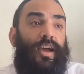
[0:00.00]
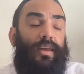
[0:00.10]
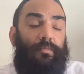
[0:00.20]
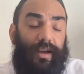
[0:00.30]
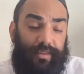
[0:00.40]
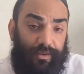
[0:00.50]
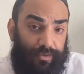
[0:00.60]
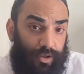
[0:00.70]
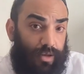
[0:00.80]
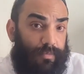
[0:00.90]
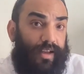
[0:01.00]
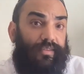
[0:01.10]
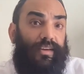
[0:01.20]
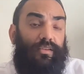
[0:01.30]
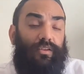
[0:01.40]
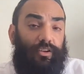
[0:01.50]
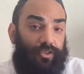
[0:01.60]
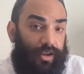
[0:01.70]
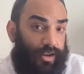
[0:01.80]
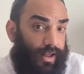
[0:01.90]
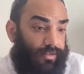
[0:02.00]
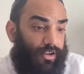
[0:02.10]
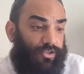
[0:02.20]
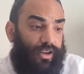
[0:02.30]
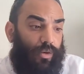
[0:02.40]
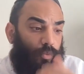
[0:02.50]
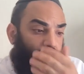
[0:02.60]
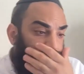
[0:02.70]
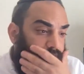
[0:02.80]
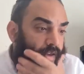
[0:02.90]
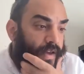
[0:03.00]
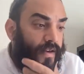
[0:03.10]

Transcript: and mati veloy mati, and touching and not touching at once.